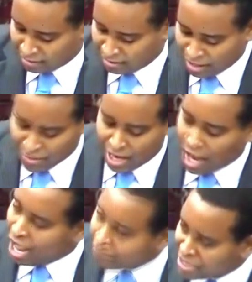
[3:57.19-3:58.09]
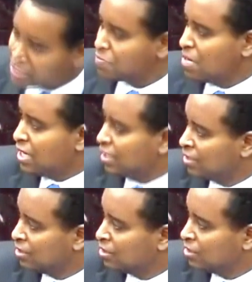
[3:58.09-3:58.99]
and the obvious meaning
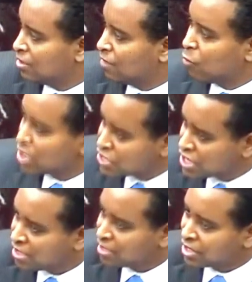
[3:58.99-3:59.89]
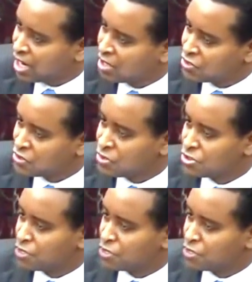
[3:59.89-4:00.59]
of what is in the Constitution.